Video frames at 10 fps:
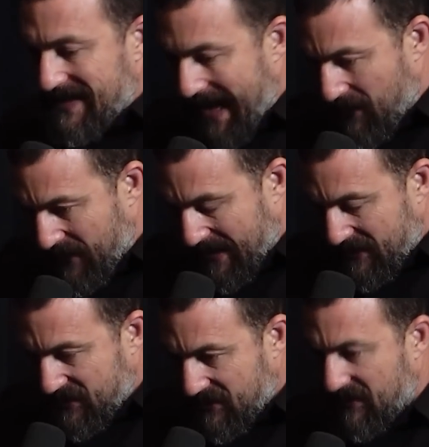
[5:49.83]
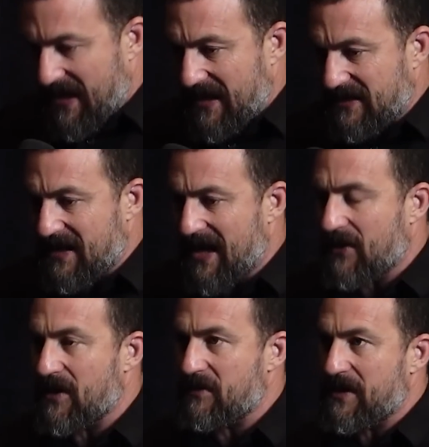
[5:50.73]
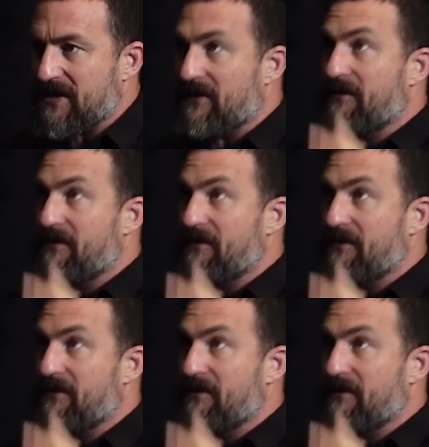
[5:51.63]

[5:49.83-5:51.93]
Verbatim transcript: down at a screen is not going to be as